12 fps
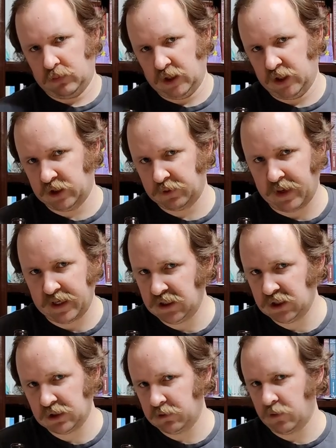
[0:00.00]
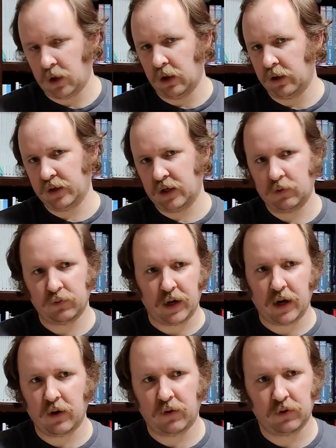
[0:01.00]
a spiced holiday
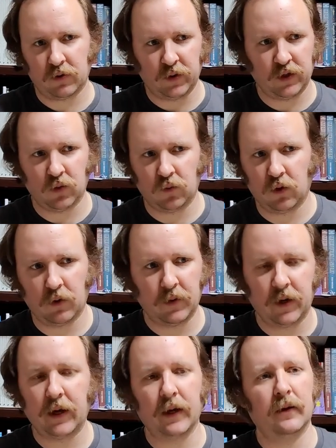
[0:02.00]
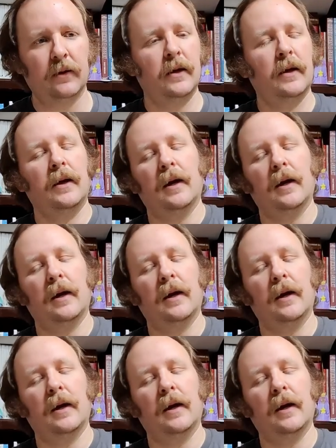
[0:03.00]
brown or winter warmer ale.